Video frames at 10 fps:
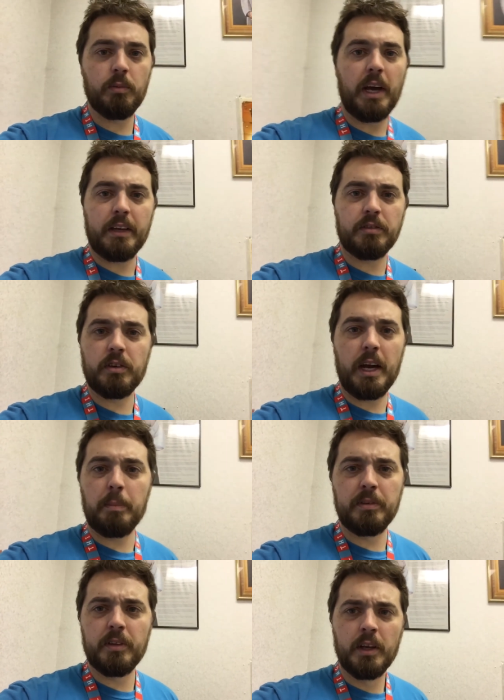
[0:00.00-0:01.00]
wax
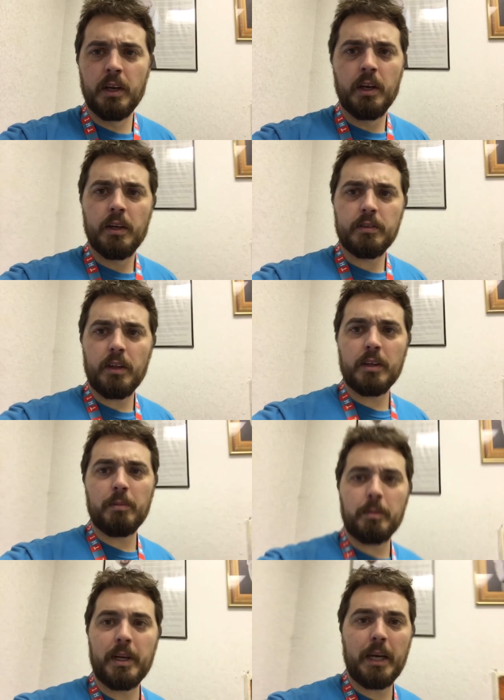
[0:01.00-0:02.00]
traps. So I look them
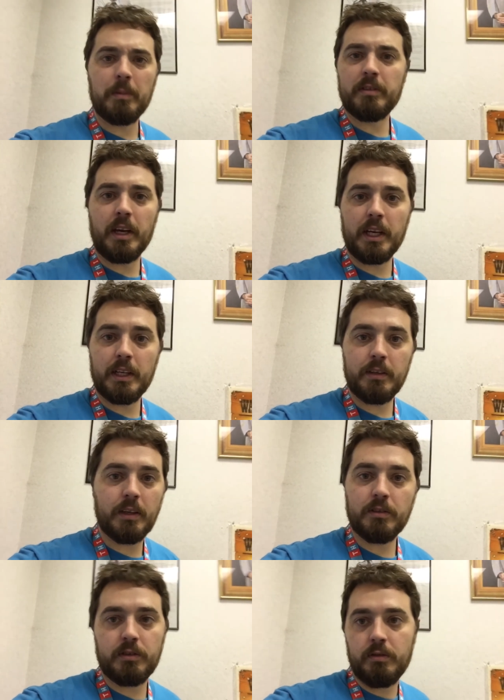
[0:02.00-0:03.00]
up on Amazon, and
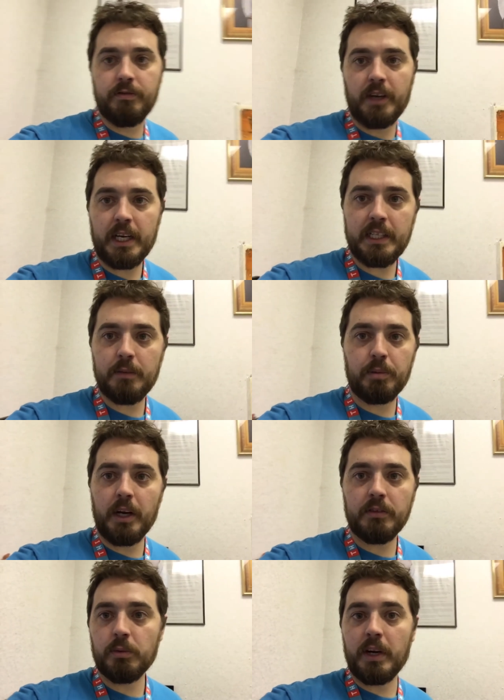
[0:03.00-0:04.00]
they're fine
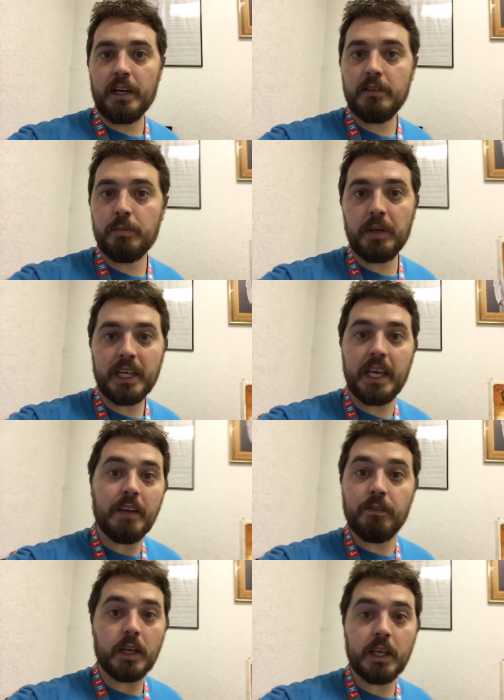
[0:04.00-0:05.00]
price wise, but I
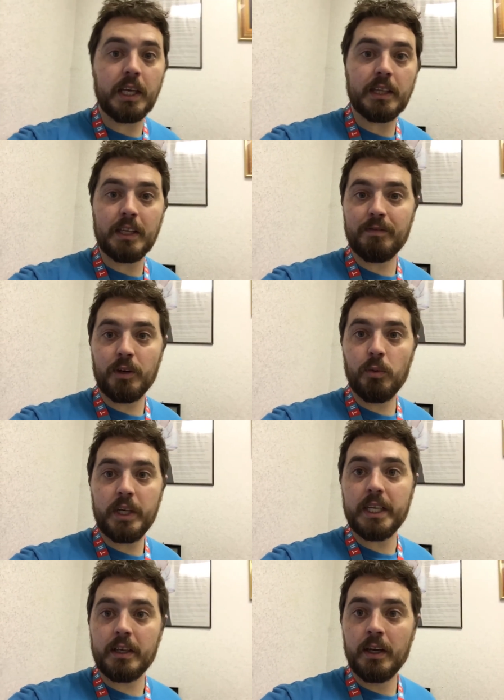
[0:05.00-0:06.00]
can't fucking get them for a
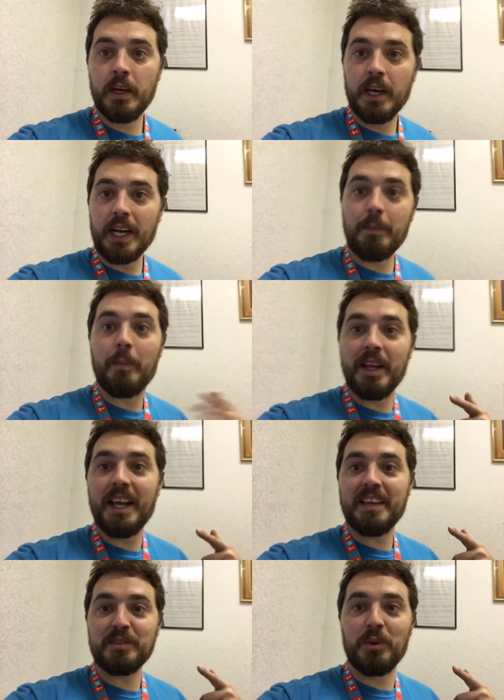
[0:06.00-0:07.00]
week. And I'm on my
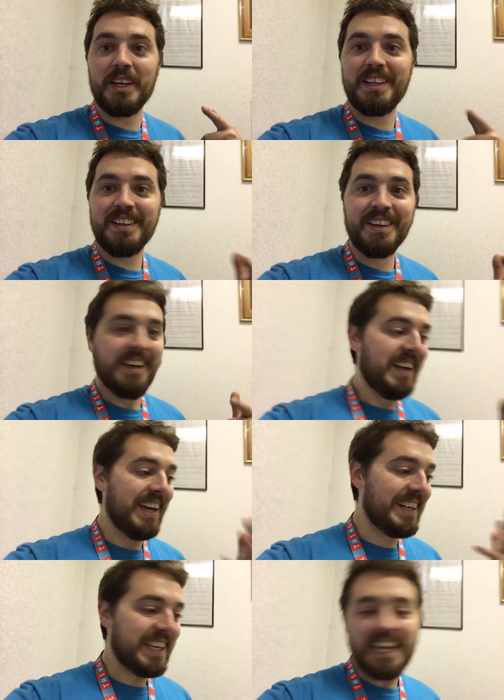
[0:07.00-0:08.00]
last one,
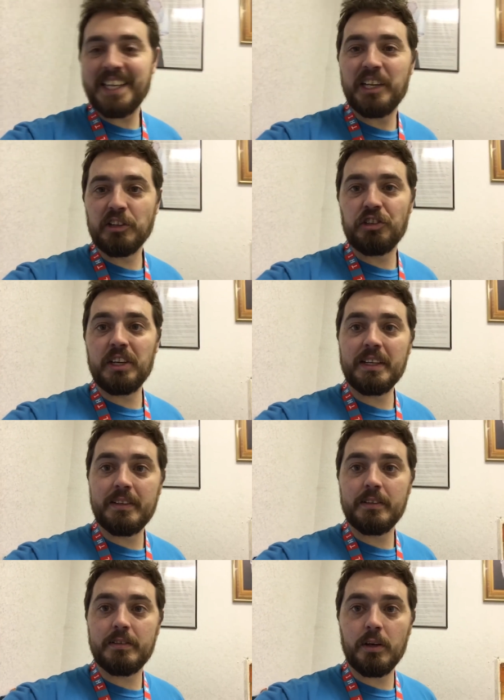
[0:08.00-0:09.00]
and I can't hear
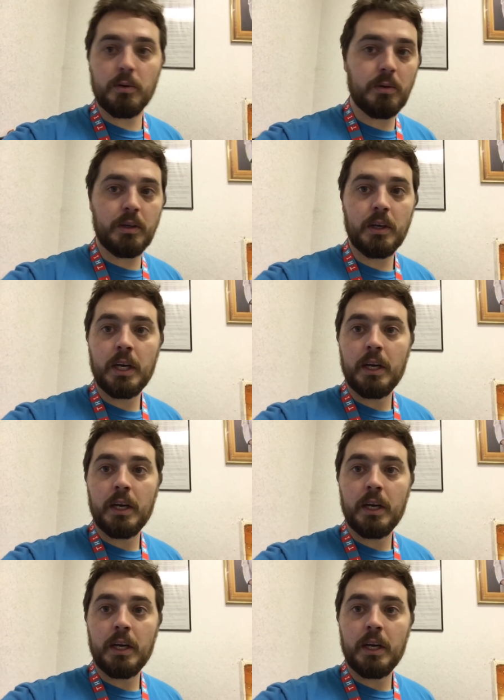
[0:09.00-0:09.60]
shit. So